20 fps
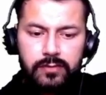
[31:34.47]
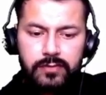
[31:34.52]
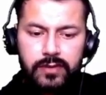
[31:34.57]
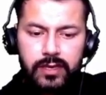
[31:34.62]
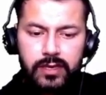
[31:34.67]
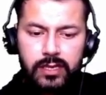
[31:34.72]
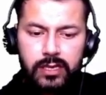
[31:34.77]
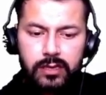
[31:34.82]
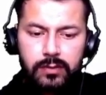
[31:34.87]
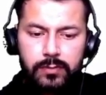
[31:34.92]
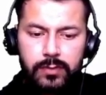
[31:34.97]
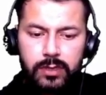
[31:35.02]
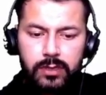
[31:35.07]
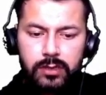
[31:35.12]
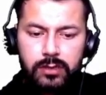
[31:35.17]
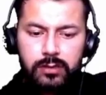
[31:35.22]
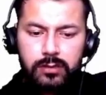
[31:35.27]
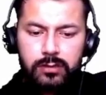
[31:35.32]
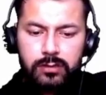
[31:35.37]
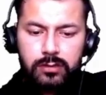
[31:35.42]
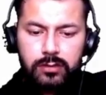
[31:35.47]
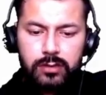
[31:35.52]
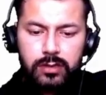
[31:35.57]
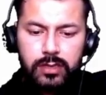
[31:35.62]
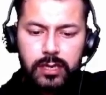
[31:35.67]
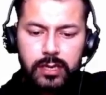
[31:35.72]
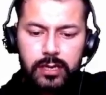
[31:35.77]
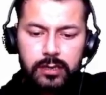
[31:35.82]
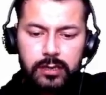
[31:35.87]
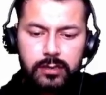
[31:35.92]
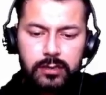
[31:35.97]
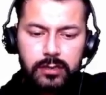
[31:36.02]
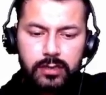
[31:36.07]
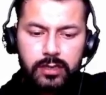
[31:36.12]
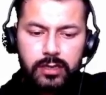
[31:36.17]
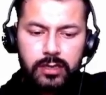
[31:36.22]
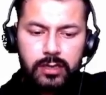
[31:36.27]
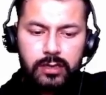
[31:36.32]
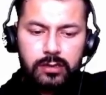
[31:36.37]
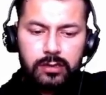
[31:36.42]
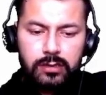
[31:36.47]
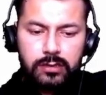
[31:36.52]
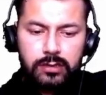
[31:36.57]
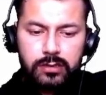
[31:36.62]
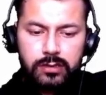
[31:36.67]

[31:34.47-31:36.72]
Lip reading: variable that int